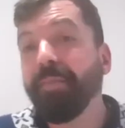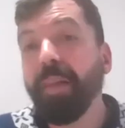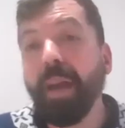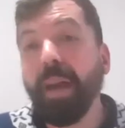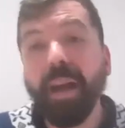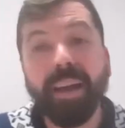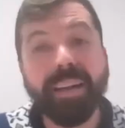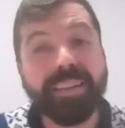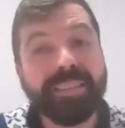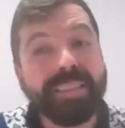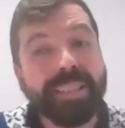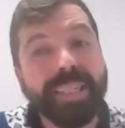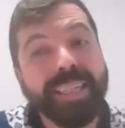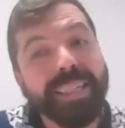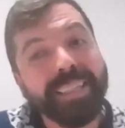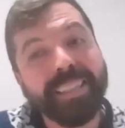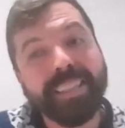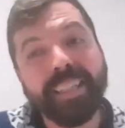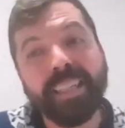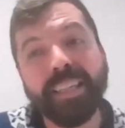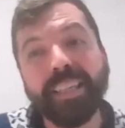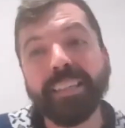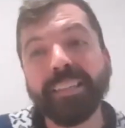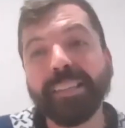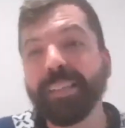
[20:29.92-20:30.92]
are
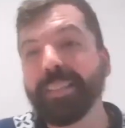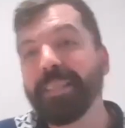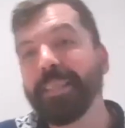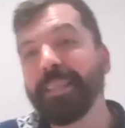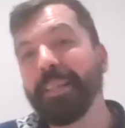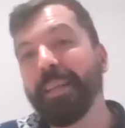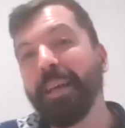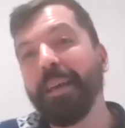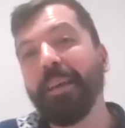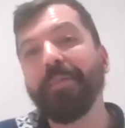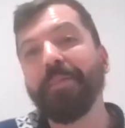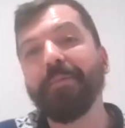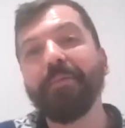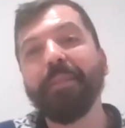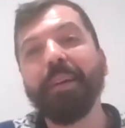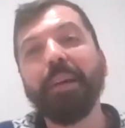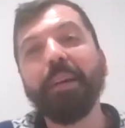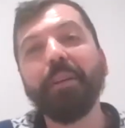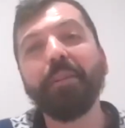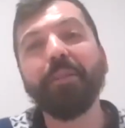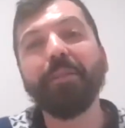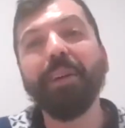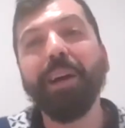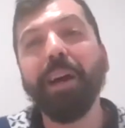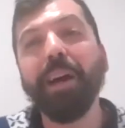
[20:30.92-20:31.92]
thinking the same
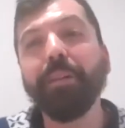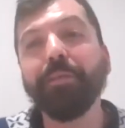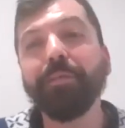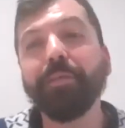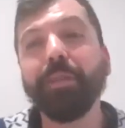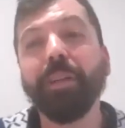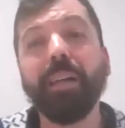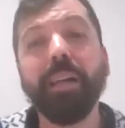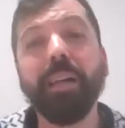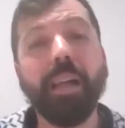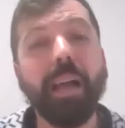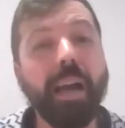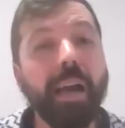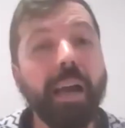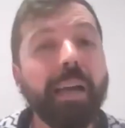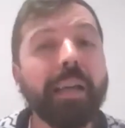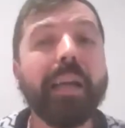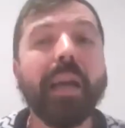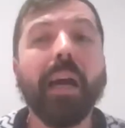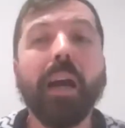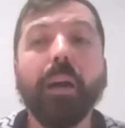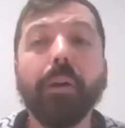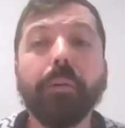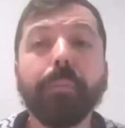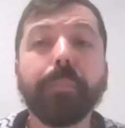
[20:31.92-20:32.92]
way, whoever
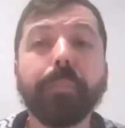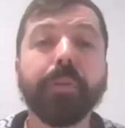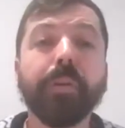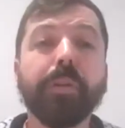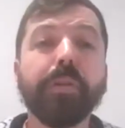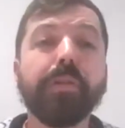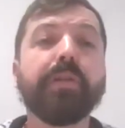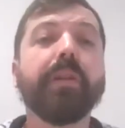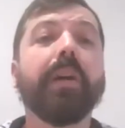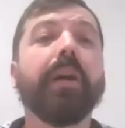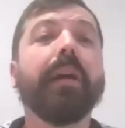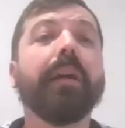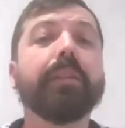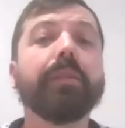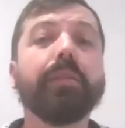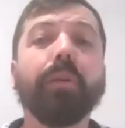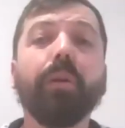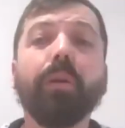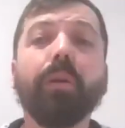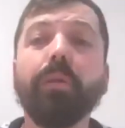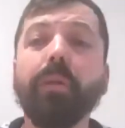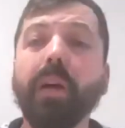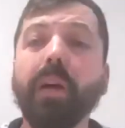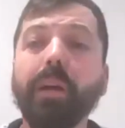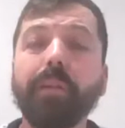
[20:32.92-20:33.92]
like our project
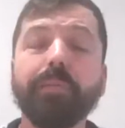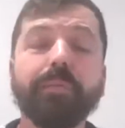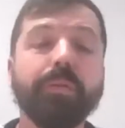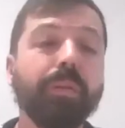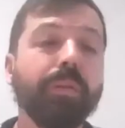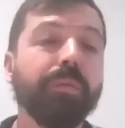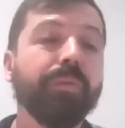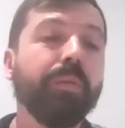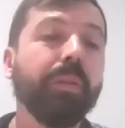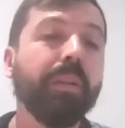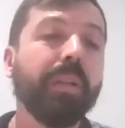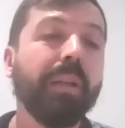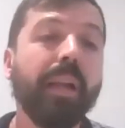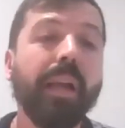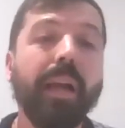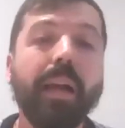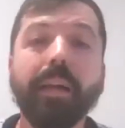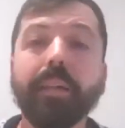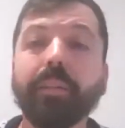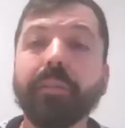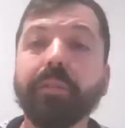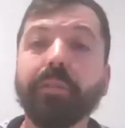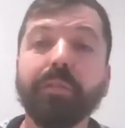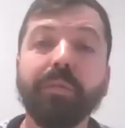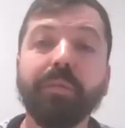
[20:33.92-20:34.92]
or whoever would
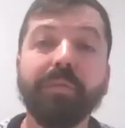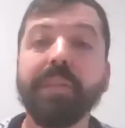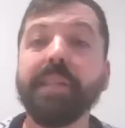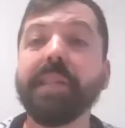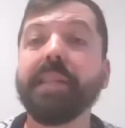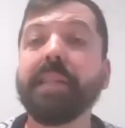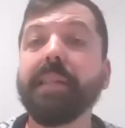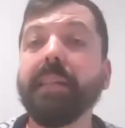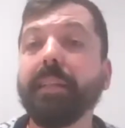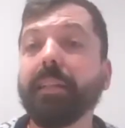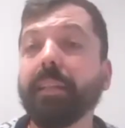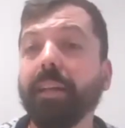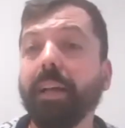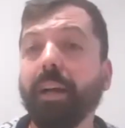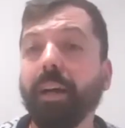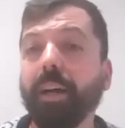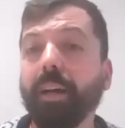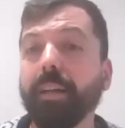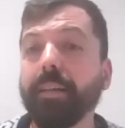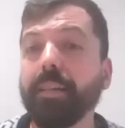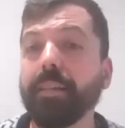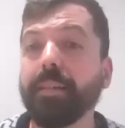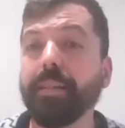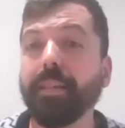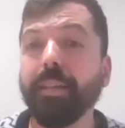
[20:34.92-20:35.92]
like to visit
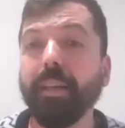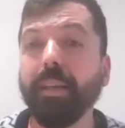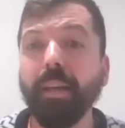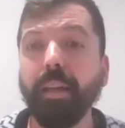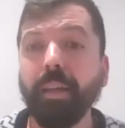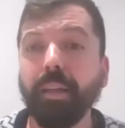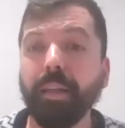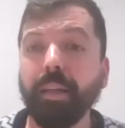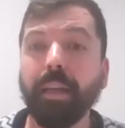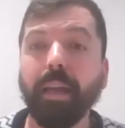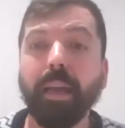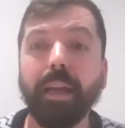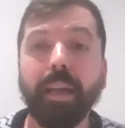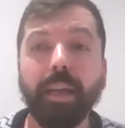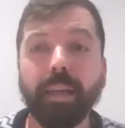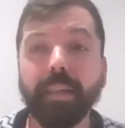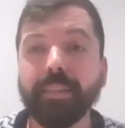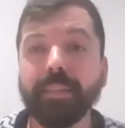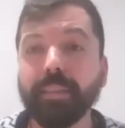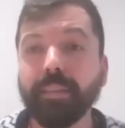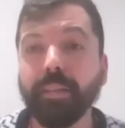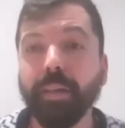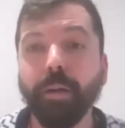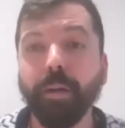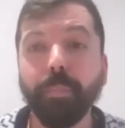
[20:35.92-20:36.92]
us
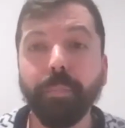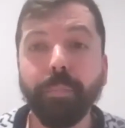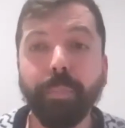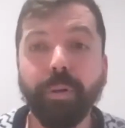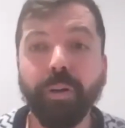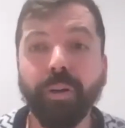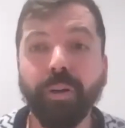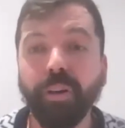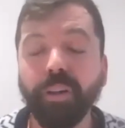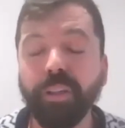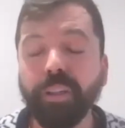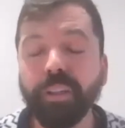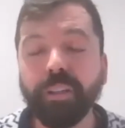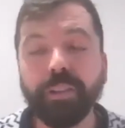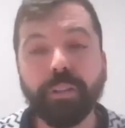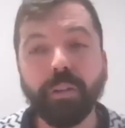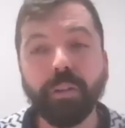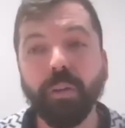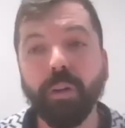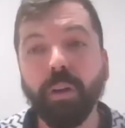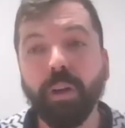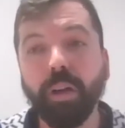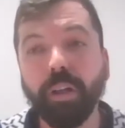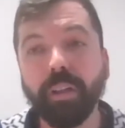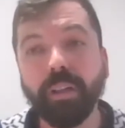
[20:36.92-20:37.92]
at some point
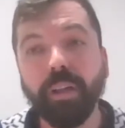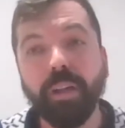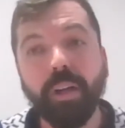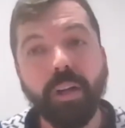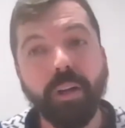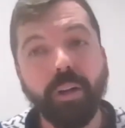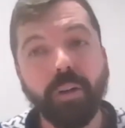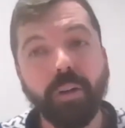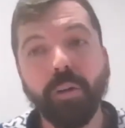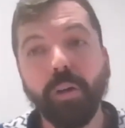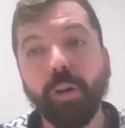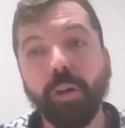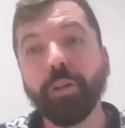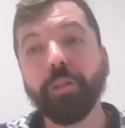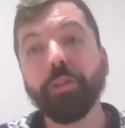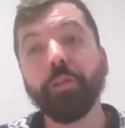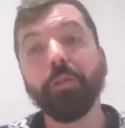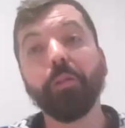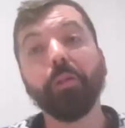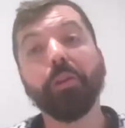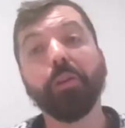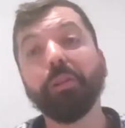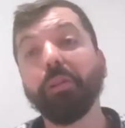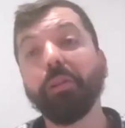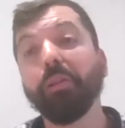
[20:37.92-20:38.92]
or, or,
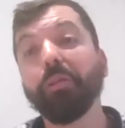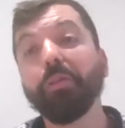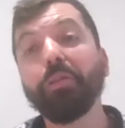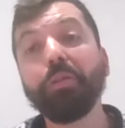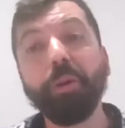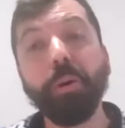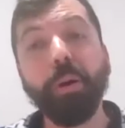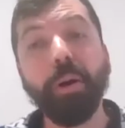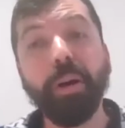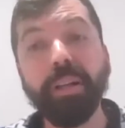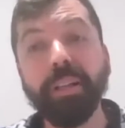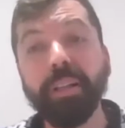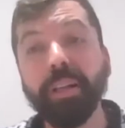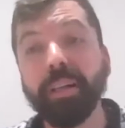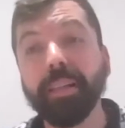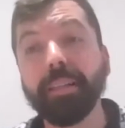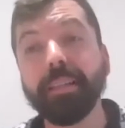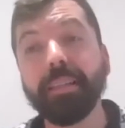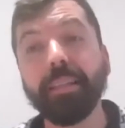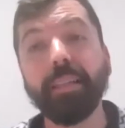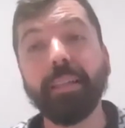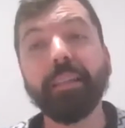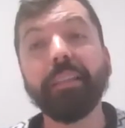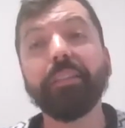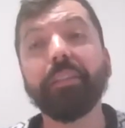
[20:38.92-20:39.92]
or, or join
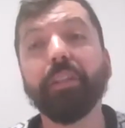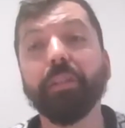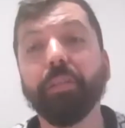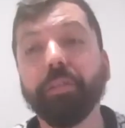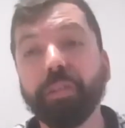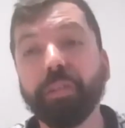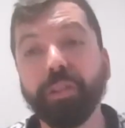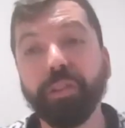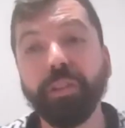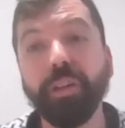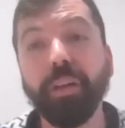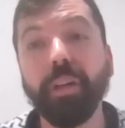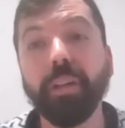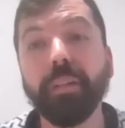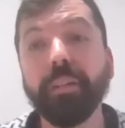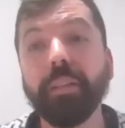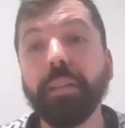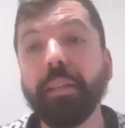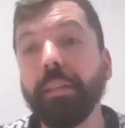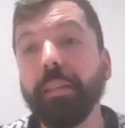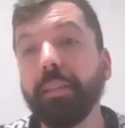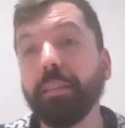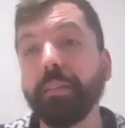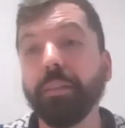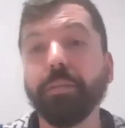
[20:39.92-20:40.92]
us in the journey,
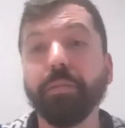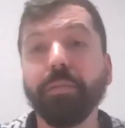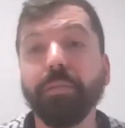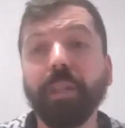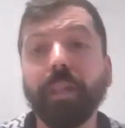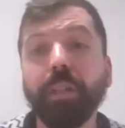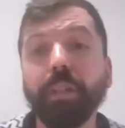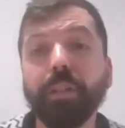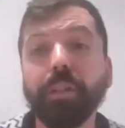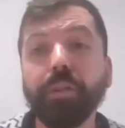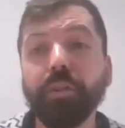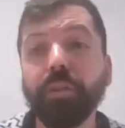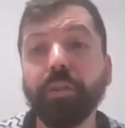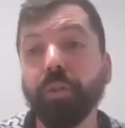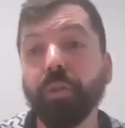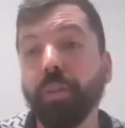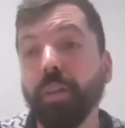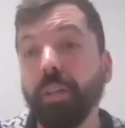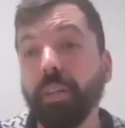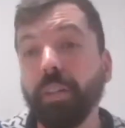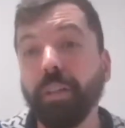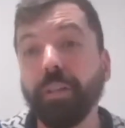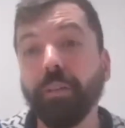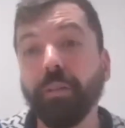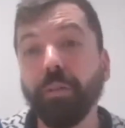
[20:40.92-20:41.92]
either
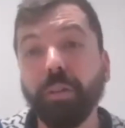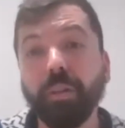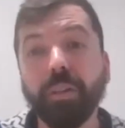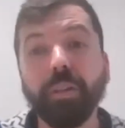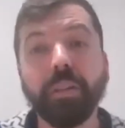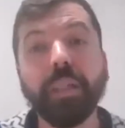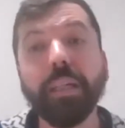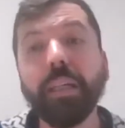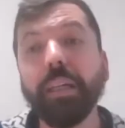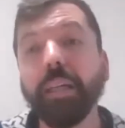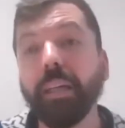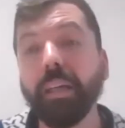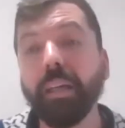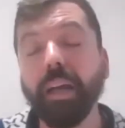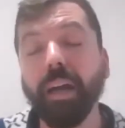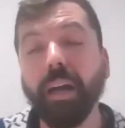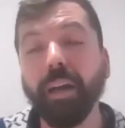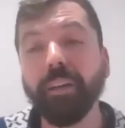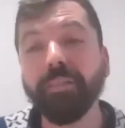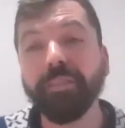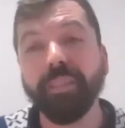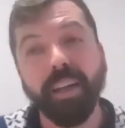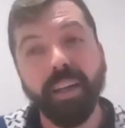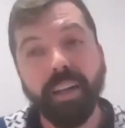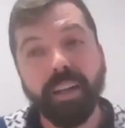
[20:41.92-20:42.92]
virtually or in
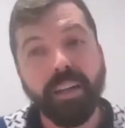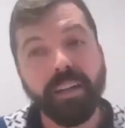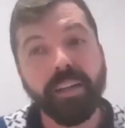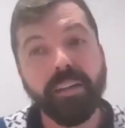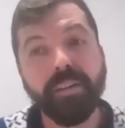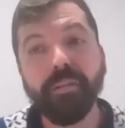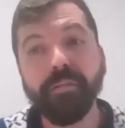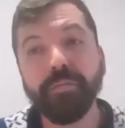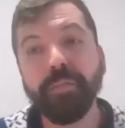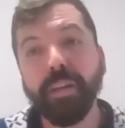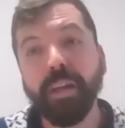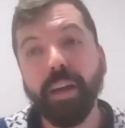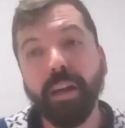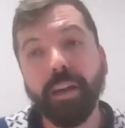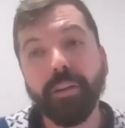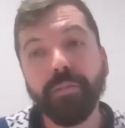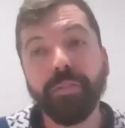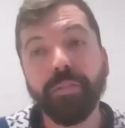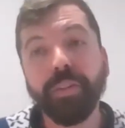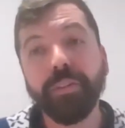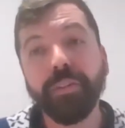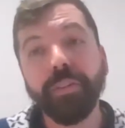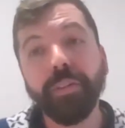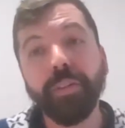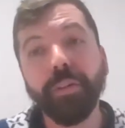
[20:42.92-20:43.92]
life. Uh, we are
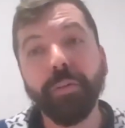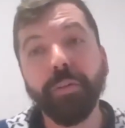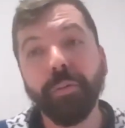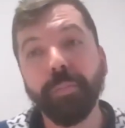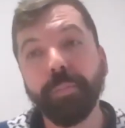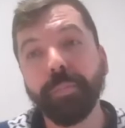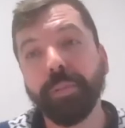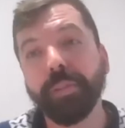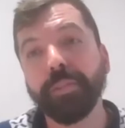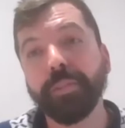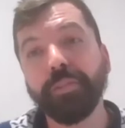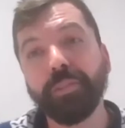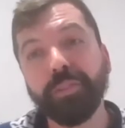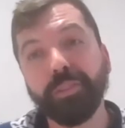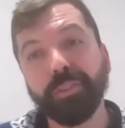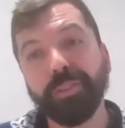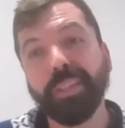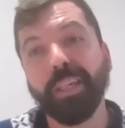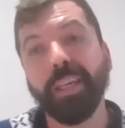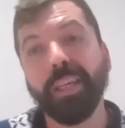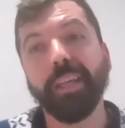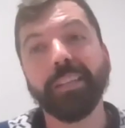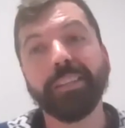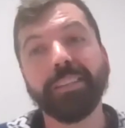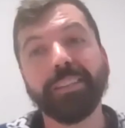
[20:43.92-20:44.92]
very open to
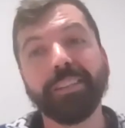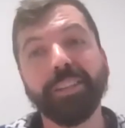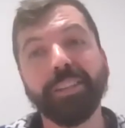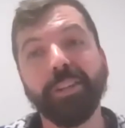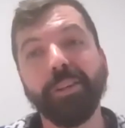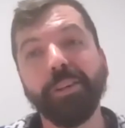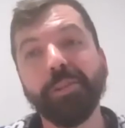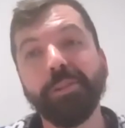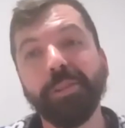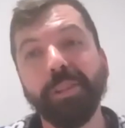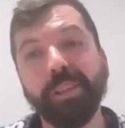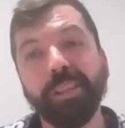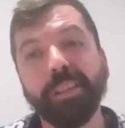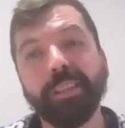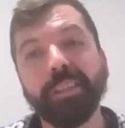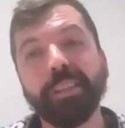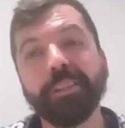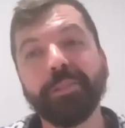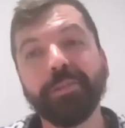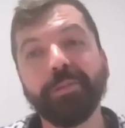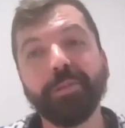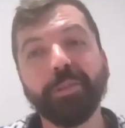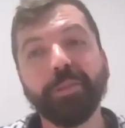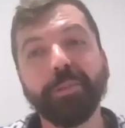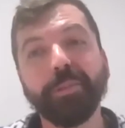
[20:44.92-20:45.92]
that. So
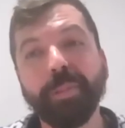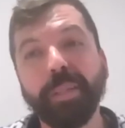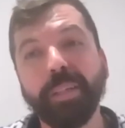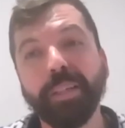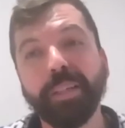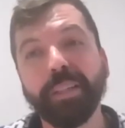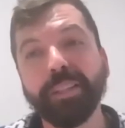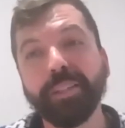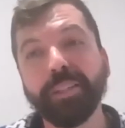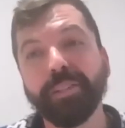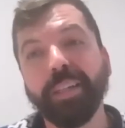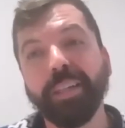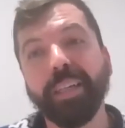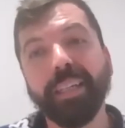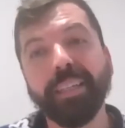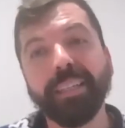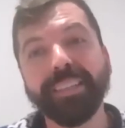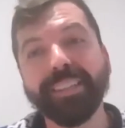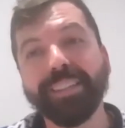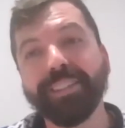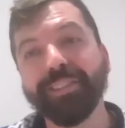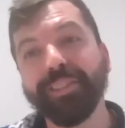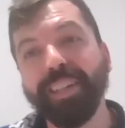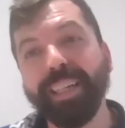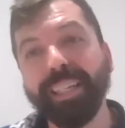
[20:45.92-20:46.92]
it would be a
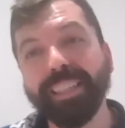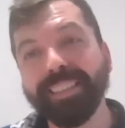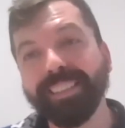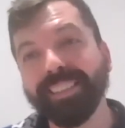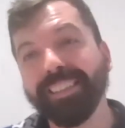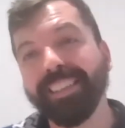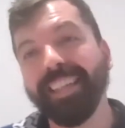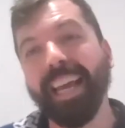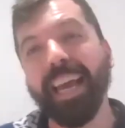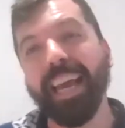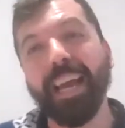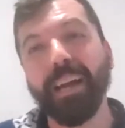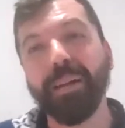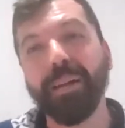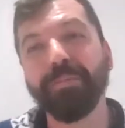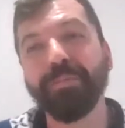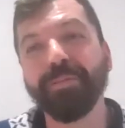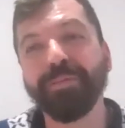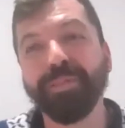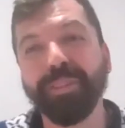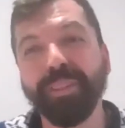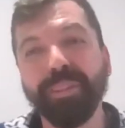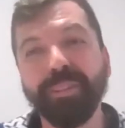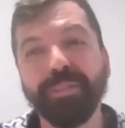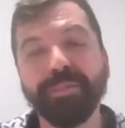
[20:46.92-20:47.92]
great, great
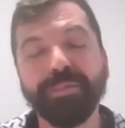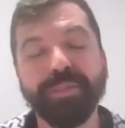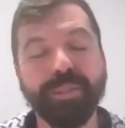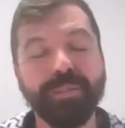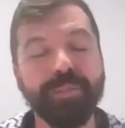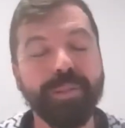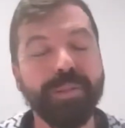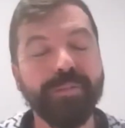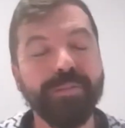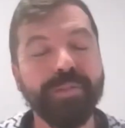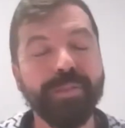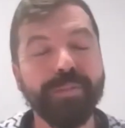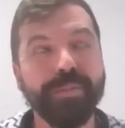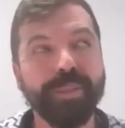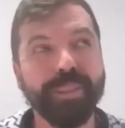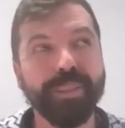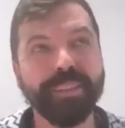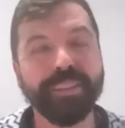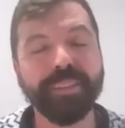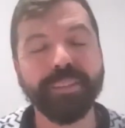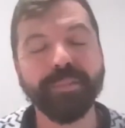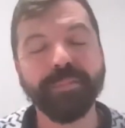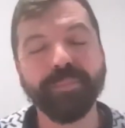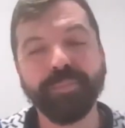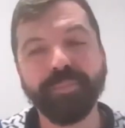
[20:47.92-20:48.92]
path for, from
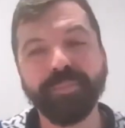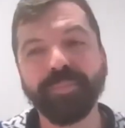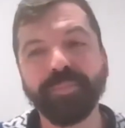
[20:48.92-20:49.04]
everybody.